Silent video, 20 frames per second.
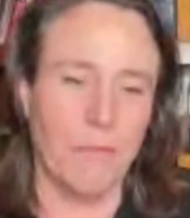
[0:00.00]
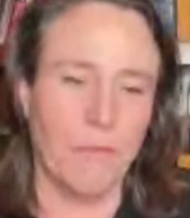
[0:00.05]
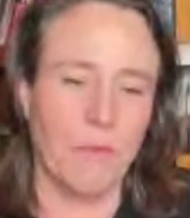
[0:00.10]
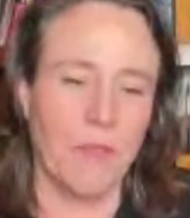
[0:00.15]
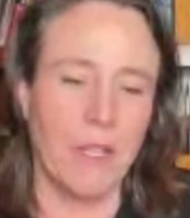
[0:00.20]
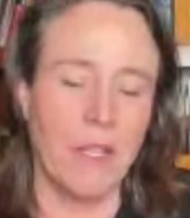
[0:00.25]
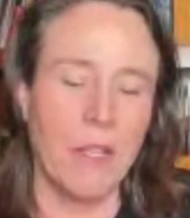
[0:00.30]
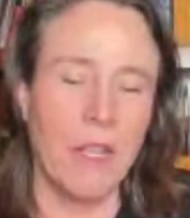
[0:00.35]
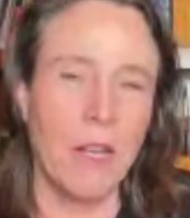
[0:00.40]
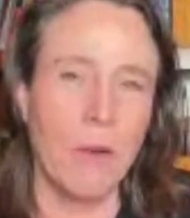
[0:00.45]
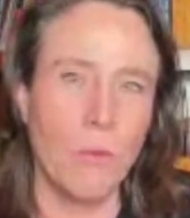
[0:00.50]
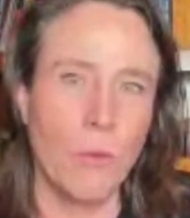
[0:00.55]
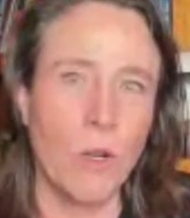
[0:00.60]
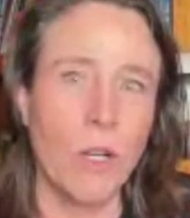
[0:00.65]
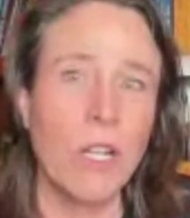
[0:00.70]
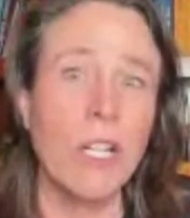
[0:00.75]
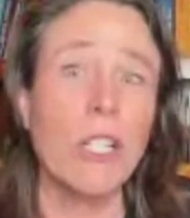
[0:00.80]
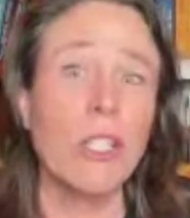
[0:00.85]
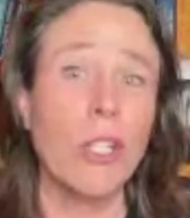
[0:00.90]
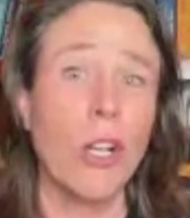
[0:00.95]
And we're
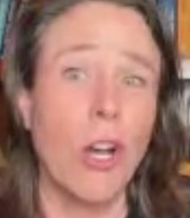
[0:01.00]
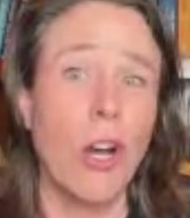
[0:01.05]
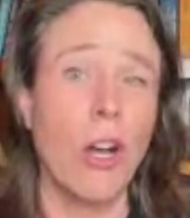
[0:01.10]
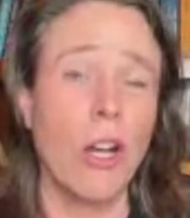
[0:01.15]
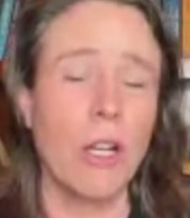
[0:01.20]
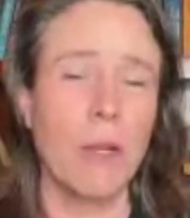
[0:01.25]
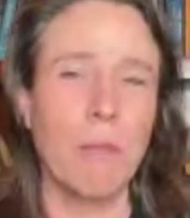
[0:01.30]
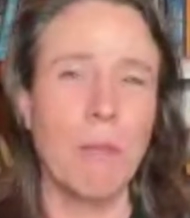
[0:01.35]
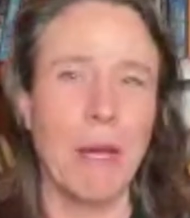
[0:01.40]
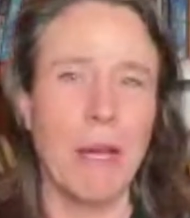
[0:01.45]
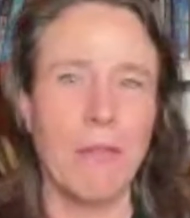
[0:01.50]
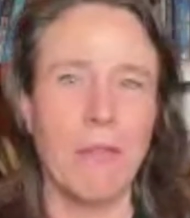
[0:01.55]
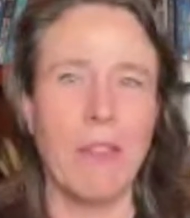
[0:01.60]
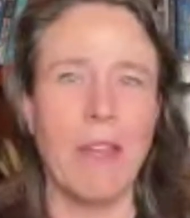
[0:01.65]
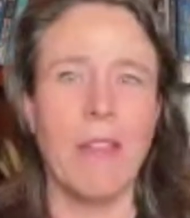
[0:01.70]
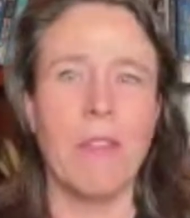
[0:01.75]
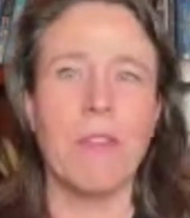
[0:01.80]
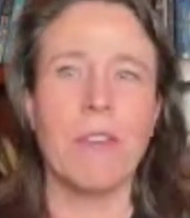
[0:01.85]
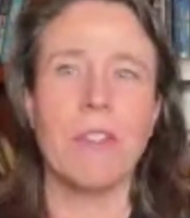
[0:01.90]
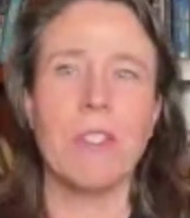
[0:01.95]
going to talk about
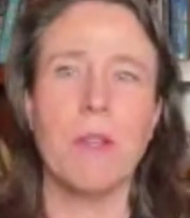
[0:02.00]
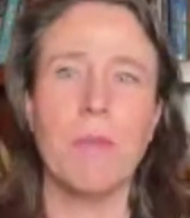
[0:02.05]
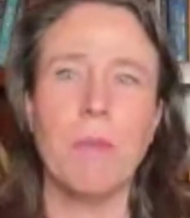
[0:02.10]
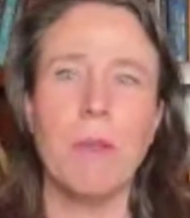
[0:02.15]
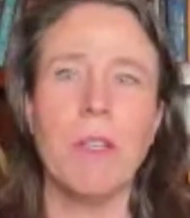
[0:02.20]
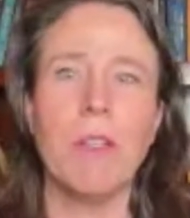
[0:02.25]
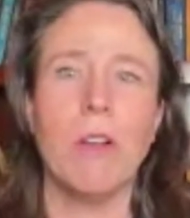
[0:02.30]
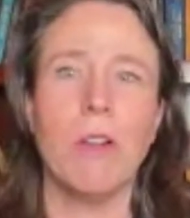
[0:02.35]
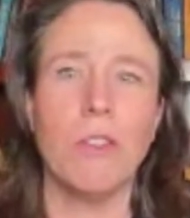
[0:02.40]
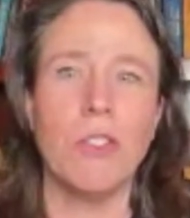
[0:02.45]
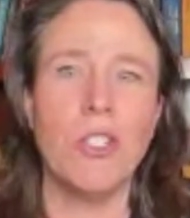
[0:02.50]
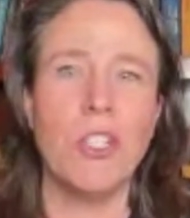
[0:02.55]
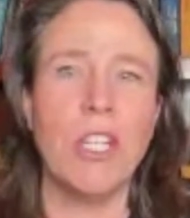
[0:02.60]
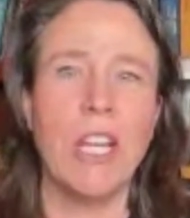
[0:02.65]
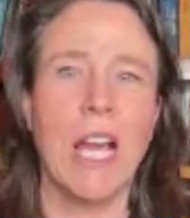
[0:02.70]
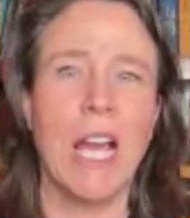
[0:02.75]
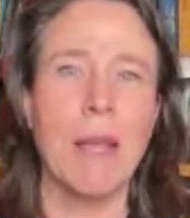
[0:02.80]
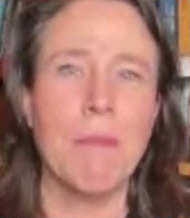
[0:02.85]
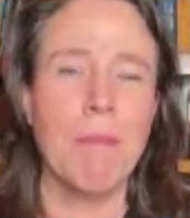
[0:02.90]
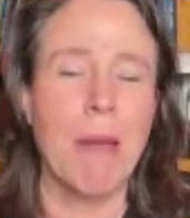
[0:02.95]
that. There's something called
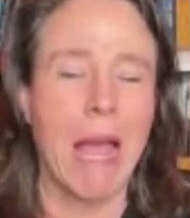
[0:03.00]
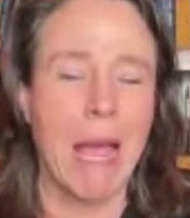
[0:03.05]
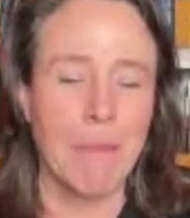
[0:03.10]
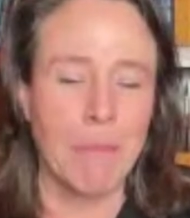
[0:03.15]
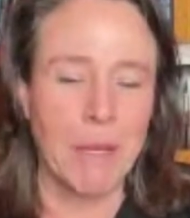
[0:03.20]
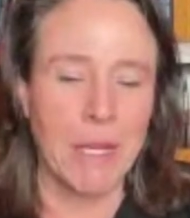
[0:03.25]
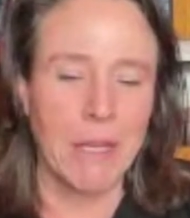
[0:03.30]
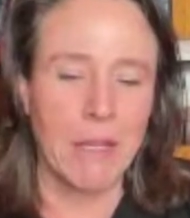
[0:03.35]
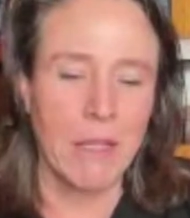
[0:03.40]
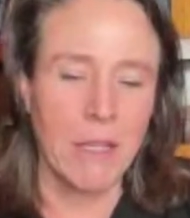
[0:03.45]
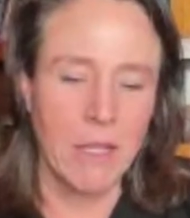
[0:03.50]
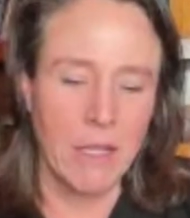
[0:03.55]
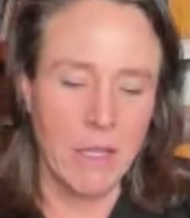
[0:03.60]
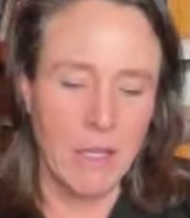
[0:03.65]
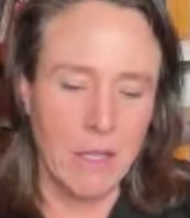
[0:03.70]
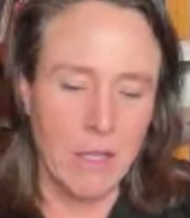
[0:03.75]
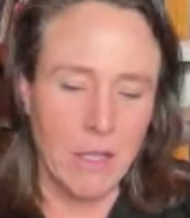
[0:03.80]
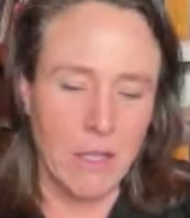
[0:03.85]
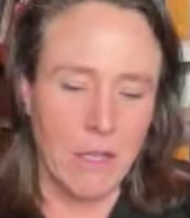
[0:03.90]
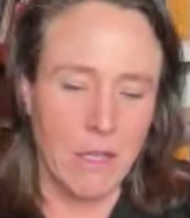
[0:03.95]
GI mapping
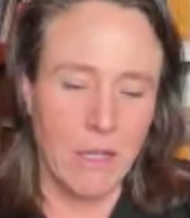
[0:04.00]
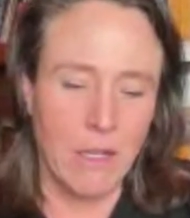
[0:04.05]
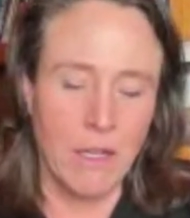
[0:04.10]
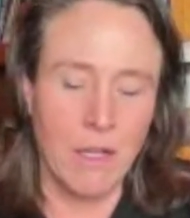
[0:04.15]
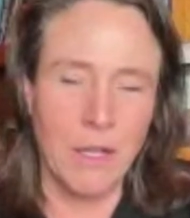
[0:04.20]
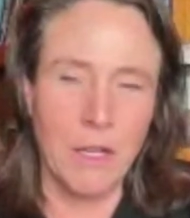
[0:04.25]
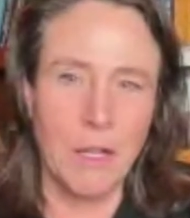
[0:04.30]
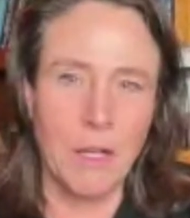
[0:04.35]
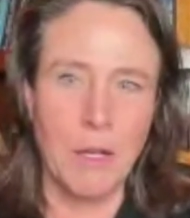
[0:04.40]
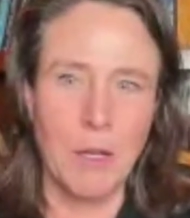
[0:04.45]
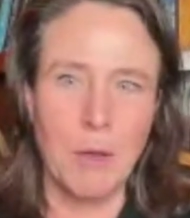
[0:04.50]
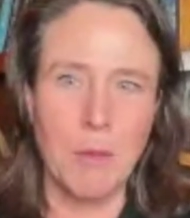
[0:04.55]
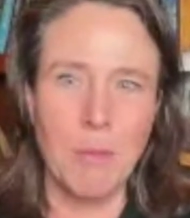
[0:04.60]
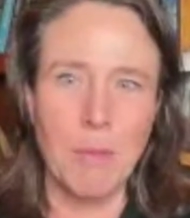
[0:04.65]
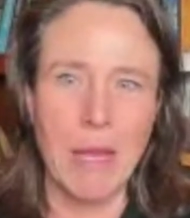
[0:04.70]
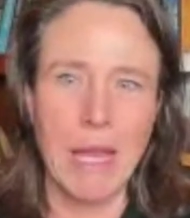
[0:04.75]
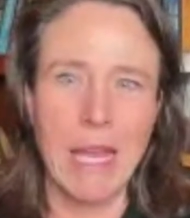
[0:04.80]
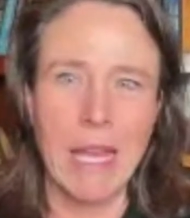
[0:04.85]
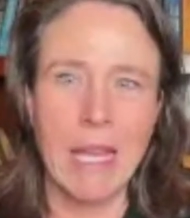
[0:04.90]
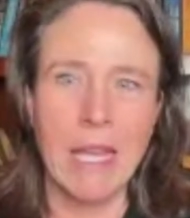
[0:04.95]

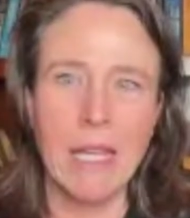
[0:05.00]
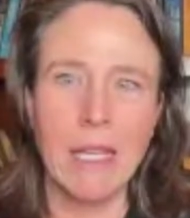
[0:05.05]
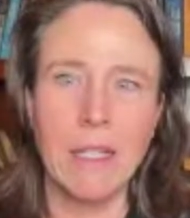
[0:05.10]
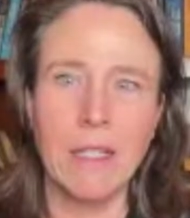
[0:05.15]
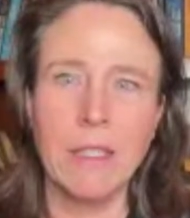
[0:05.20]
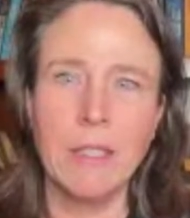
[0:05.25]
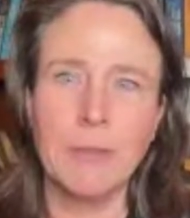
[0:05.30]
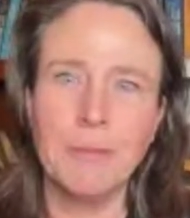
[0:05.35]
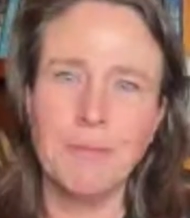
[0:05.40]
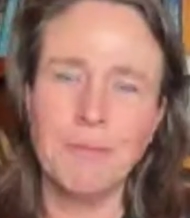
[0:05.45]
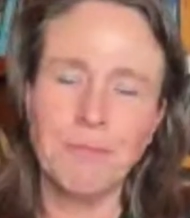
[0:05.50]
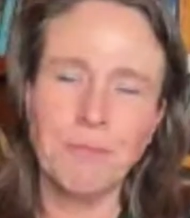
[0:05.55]
and